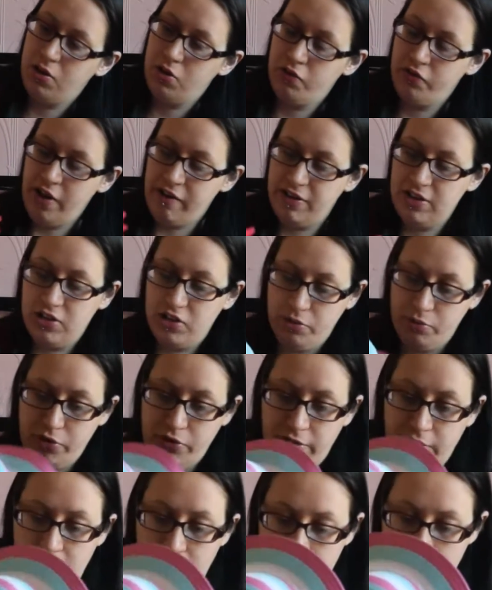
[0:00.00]
Very
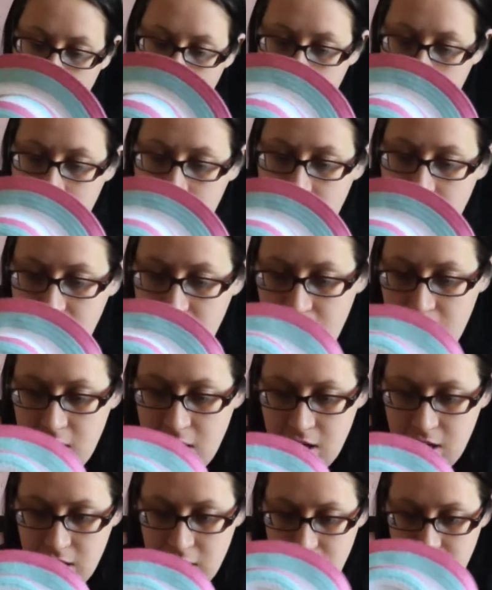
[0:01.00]
summery. The
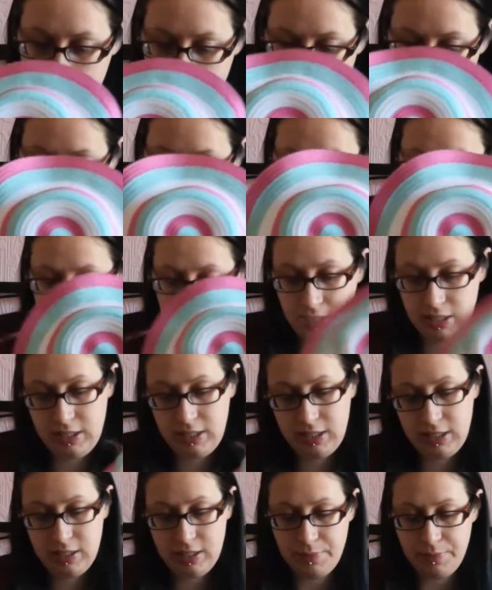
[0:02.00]
hat is
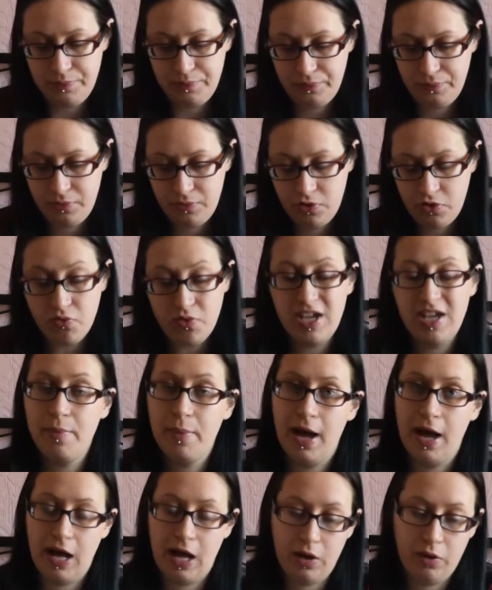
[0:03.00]

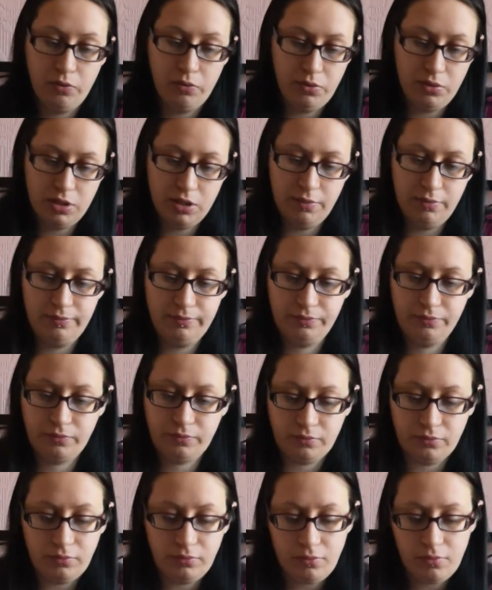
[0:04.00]
£3
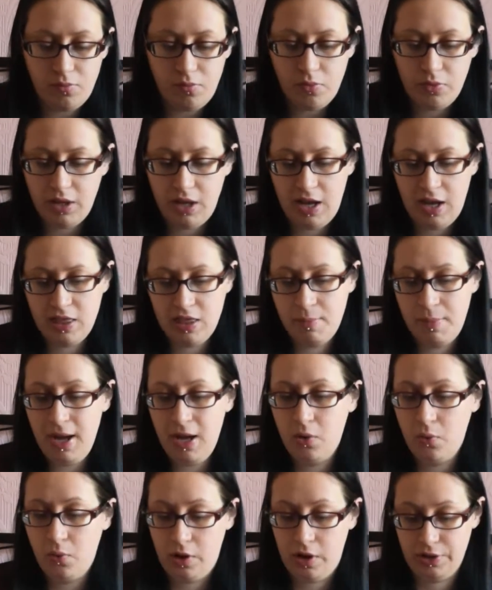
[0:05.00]
and the
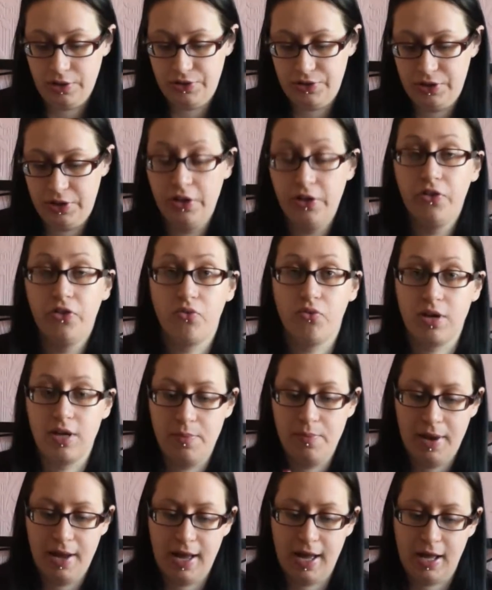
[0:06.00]
bag was £3,
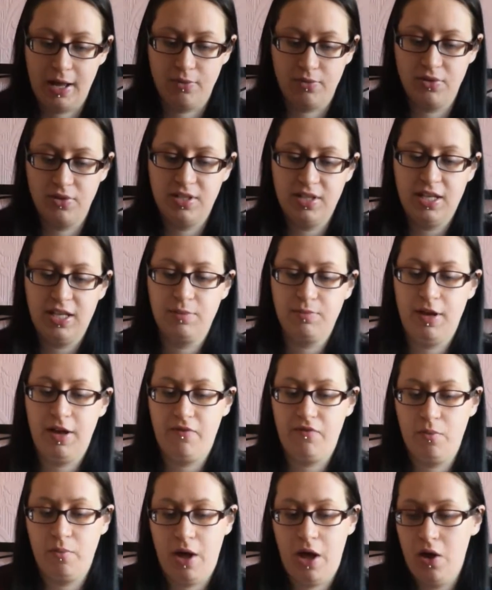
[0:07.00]
so £6
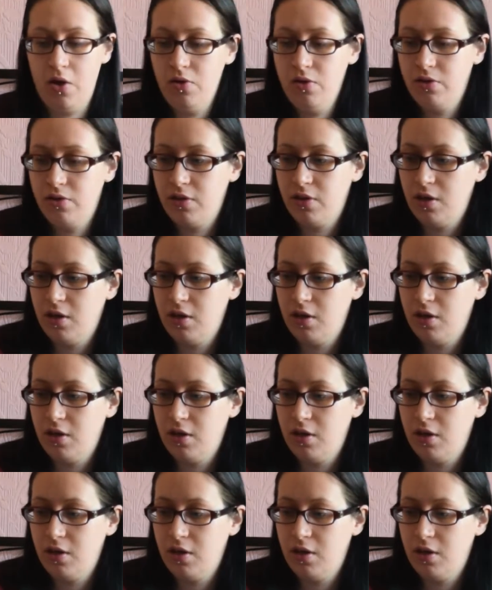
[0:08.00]
for both.